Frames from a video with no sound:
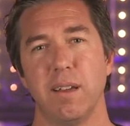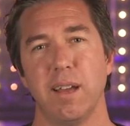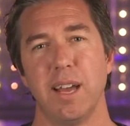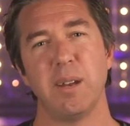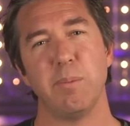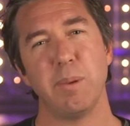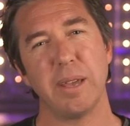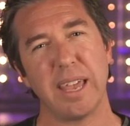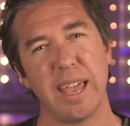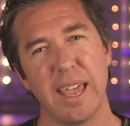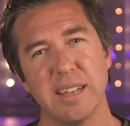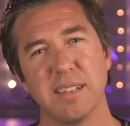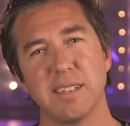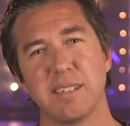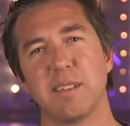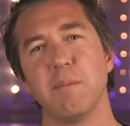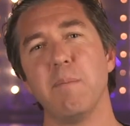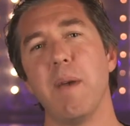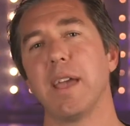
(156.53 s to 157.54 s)
And he
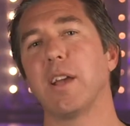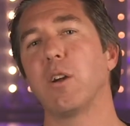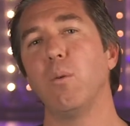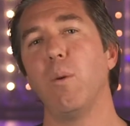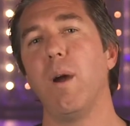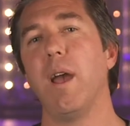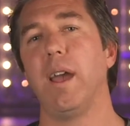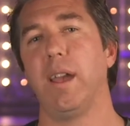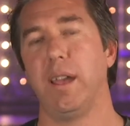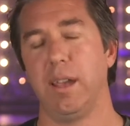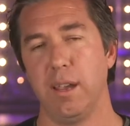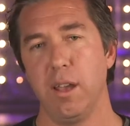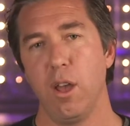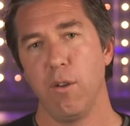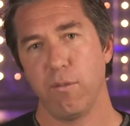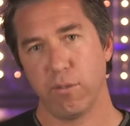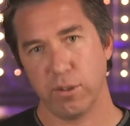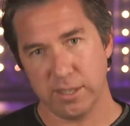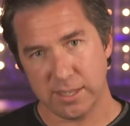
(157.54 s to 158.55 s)
begins to make a way
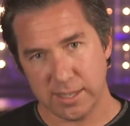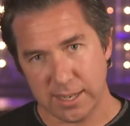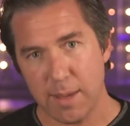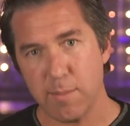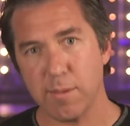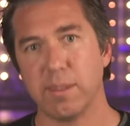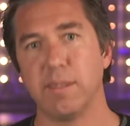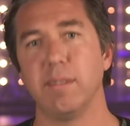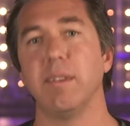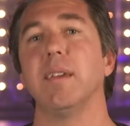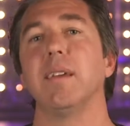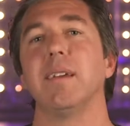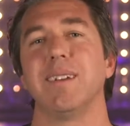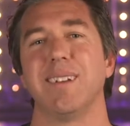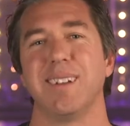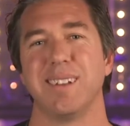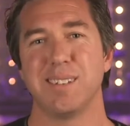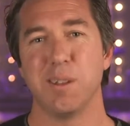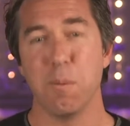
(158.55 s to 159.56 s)
for Timothy
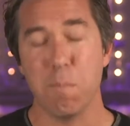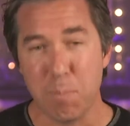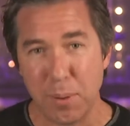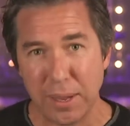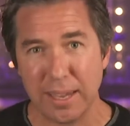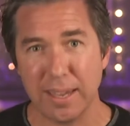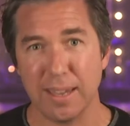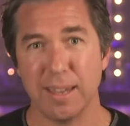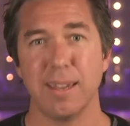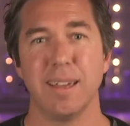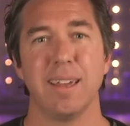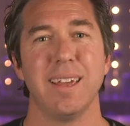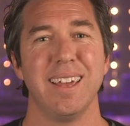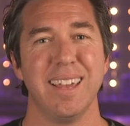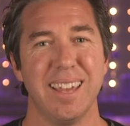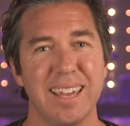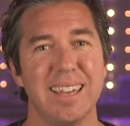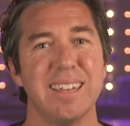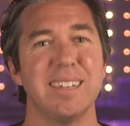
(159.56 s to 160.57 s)
to be
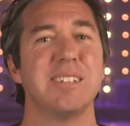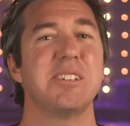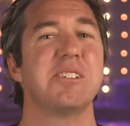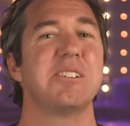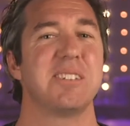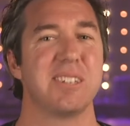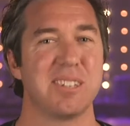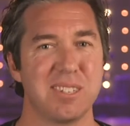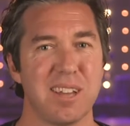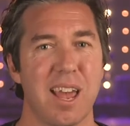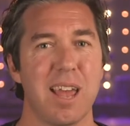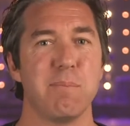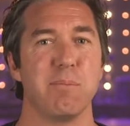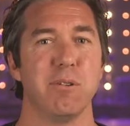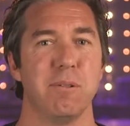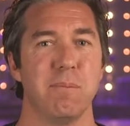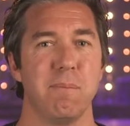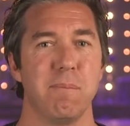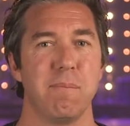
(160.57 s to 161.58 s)
his
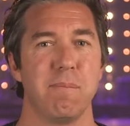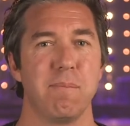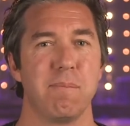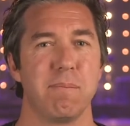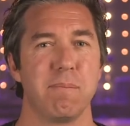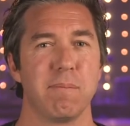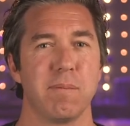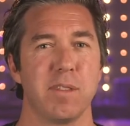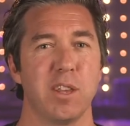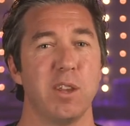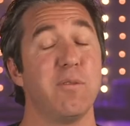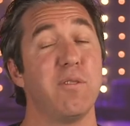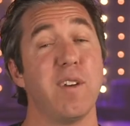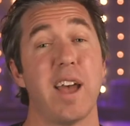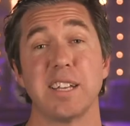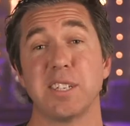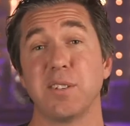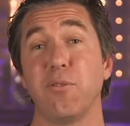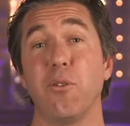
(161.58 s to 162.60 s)
disciple. You
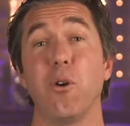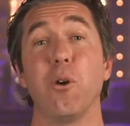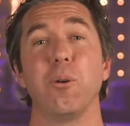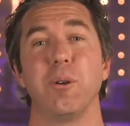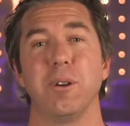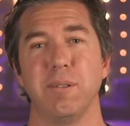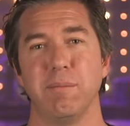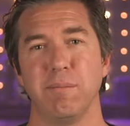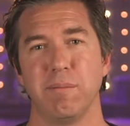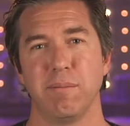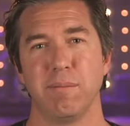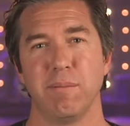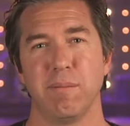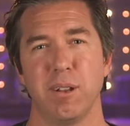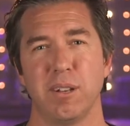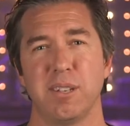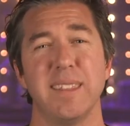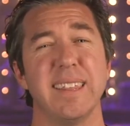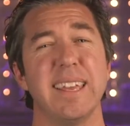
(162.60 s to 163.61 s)
fast forward
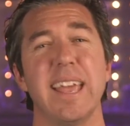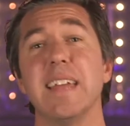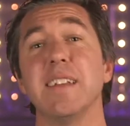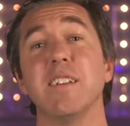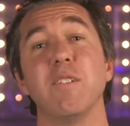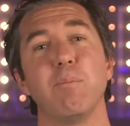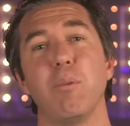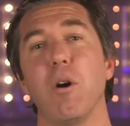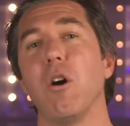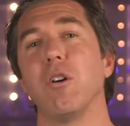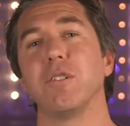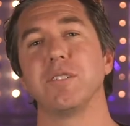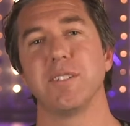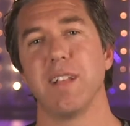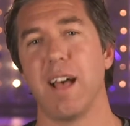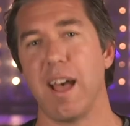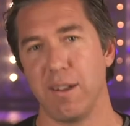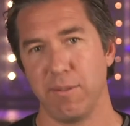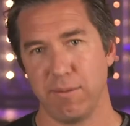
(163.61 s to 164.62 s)
to the end of Paul's
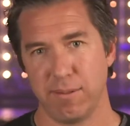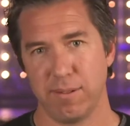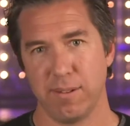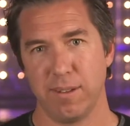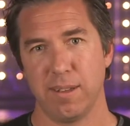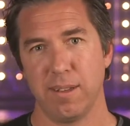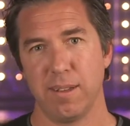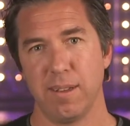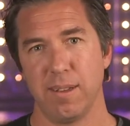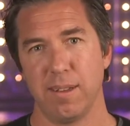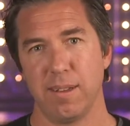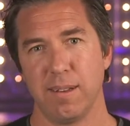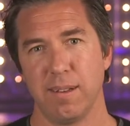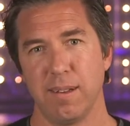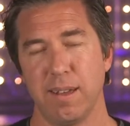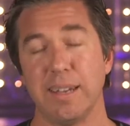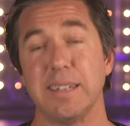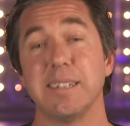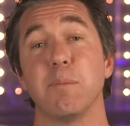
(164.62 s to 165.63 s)
life,
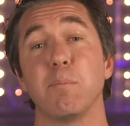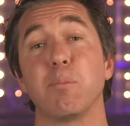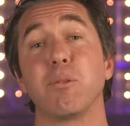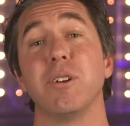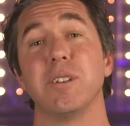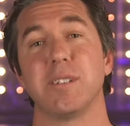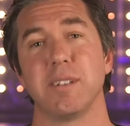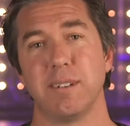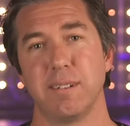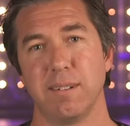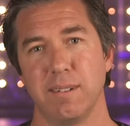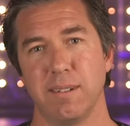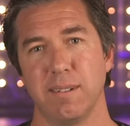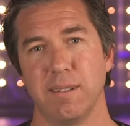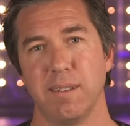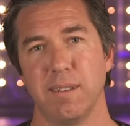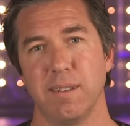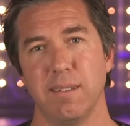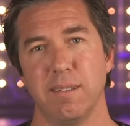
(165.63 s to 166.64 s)
and he's in prison,
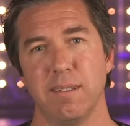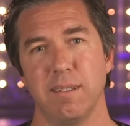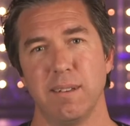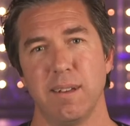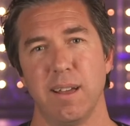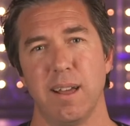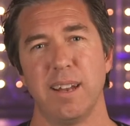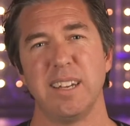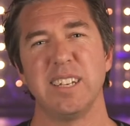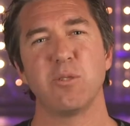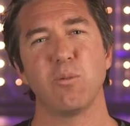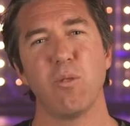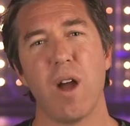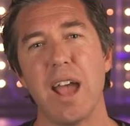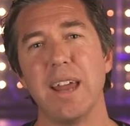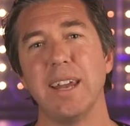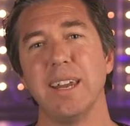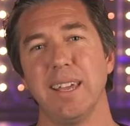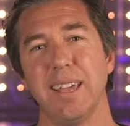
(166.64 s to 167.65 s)
and he's
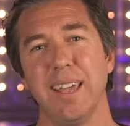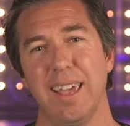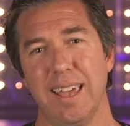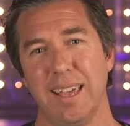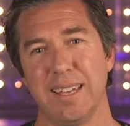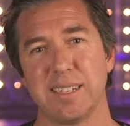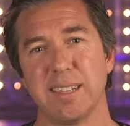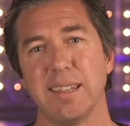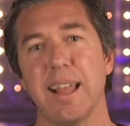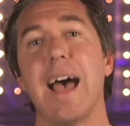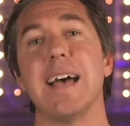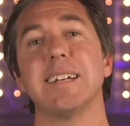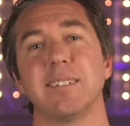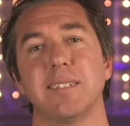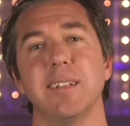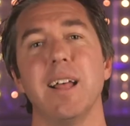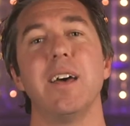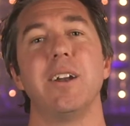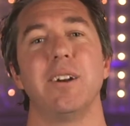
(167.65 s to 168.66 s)
writing his
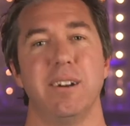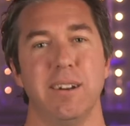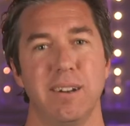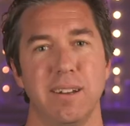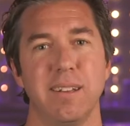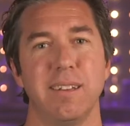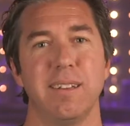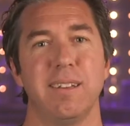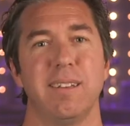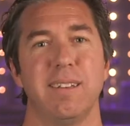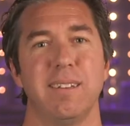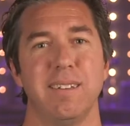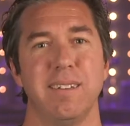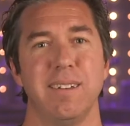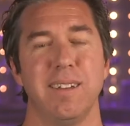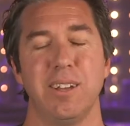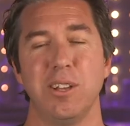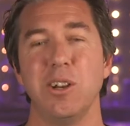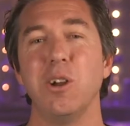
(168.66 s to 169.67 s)
last letter.
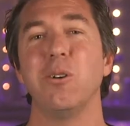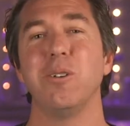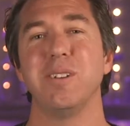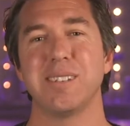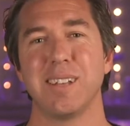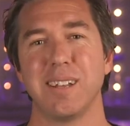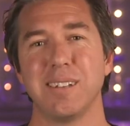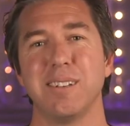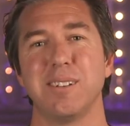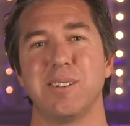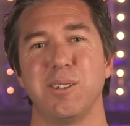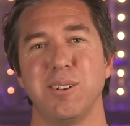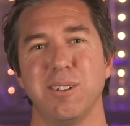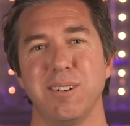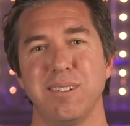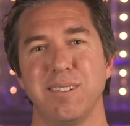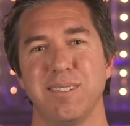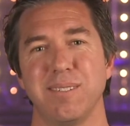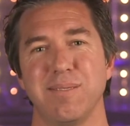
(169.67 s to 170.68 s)
And you know who he sends it to?